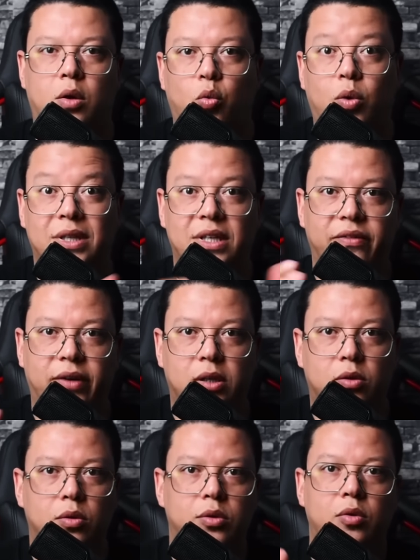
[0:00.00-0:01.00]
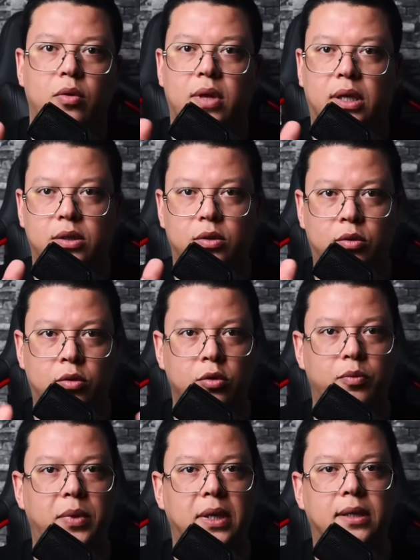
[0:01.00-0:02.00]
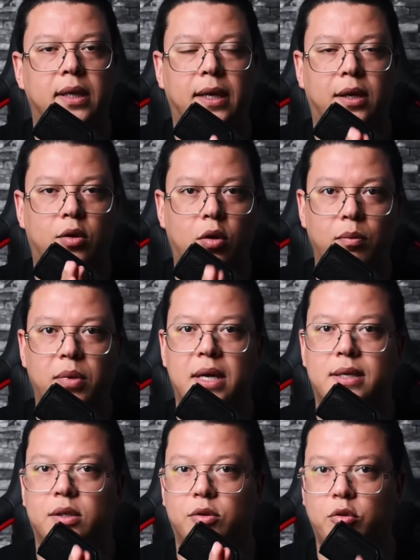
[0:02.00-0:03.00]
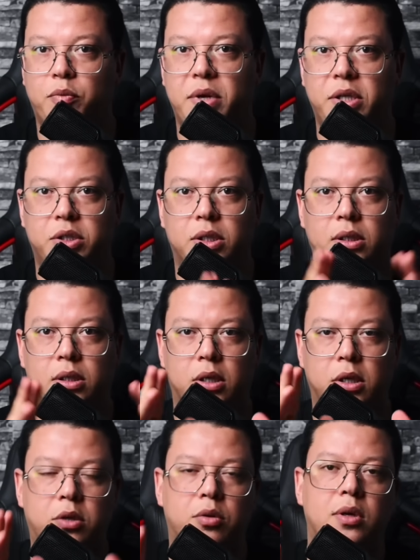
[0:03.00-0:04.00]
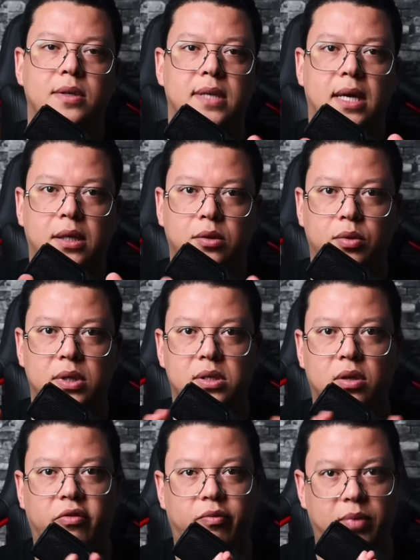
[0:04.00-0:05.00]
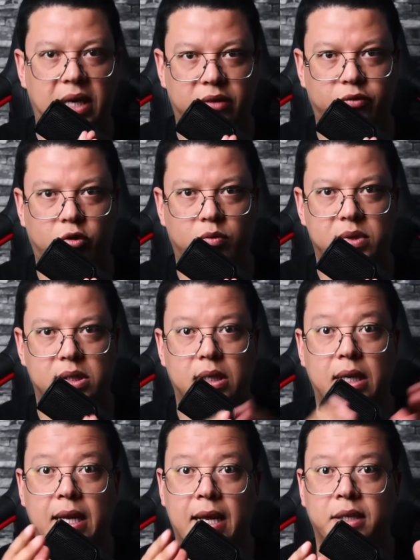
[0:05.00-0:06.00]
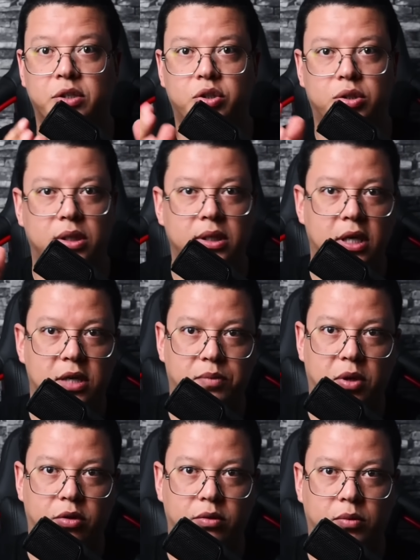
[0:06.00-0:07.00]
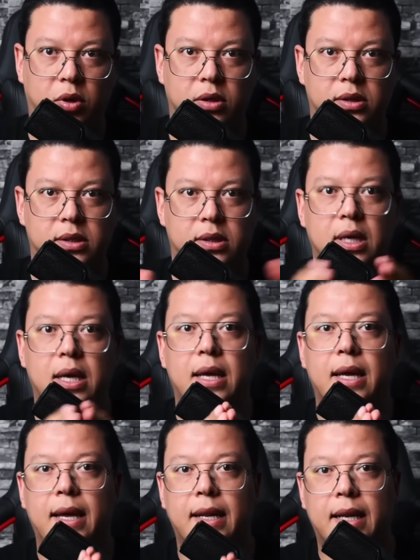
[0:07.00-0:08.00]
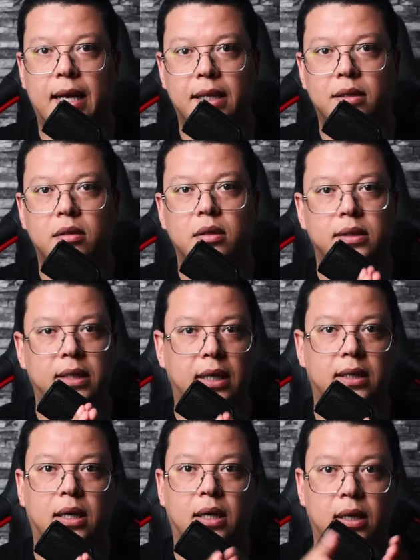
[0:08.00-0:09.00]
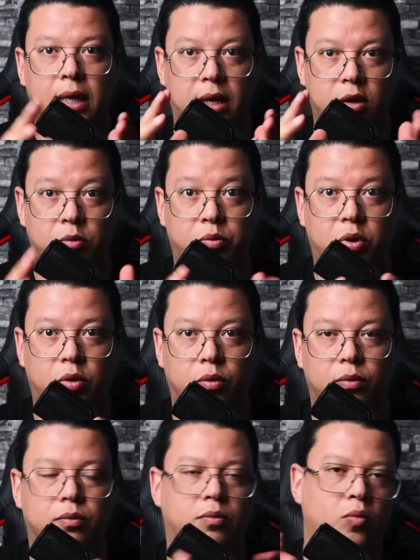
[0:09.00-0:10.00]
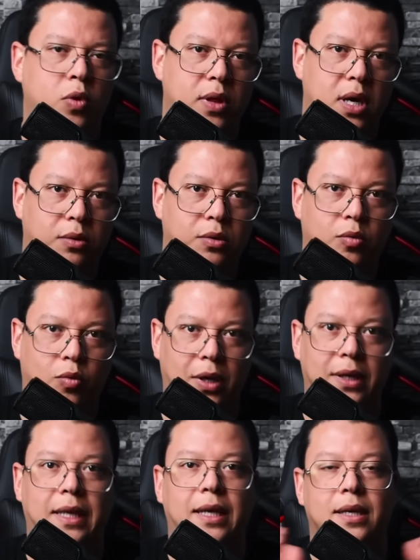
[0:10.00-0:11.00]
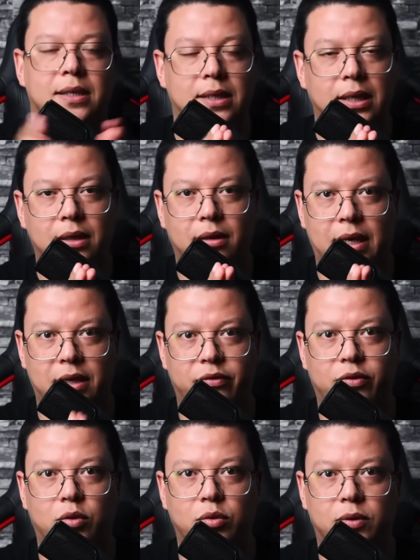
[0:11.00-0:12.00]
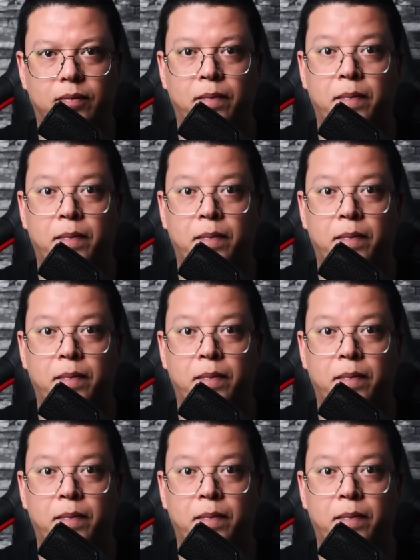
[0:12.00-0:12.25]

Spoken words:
What if I told you that you could build a complex automation across hundreds of platforms, launch AI-powered bots, and handle data like a pro without writing a single line of code,